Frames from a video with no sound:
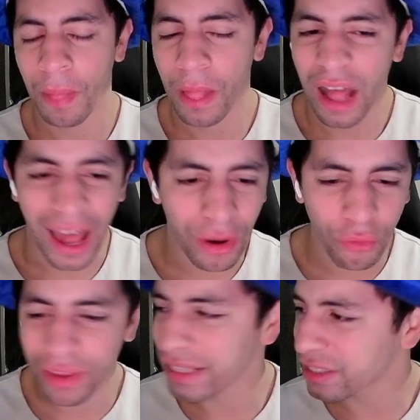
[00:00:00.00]
I don't
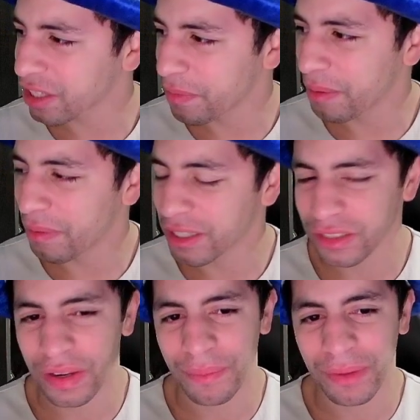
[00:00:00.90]
think it's going to be much
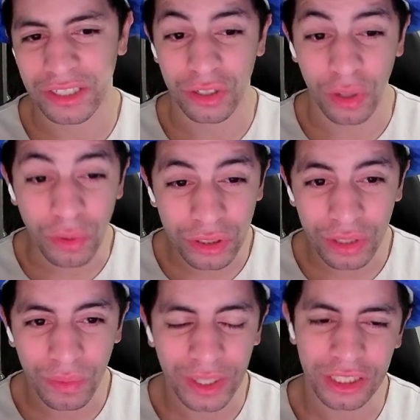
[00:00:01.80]
closer.
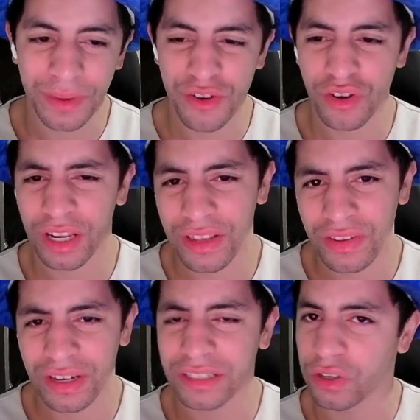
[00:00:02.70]
Western Michigan
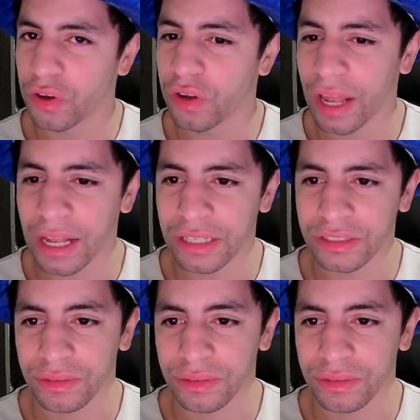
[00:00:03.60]
isn't as good as,